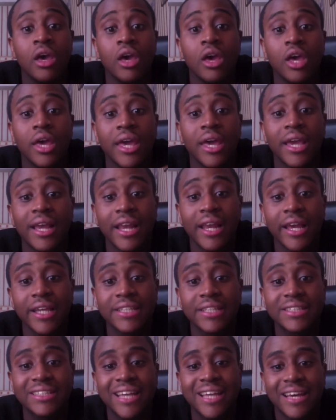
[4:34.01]
it
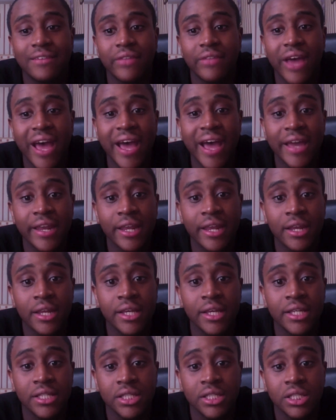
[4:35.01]
clicks that the ident
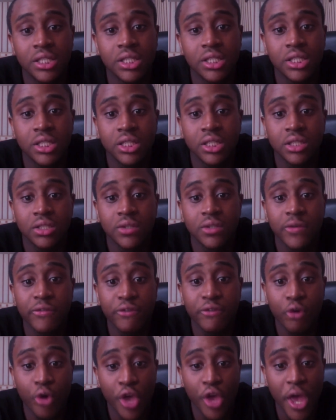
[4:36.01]
is
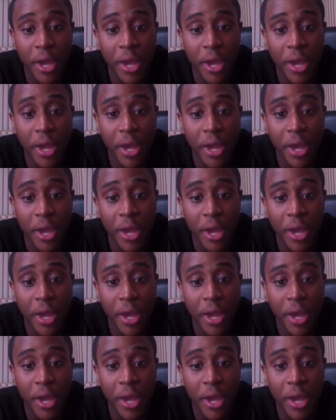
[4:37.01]
for young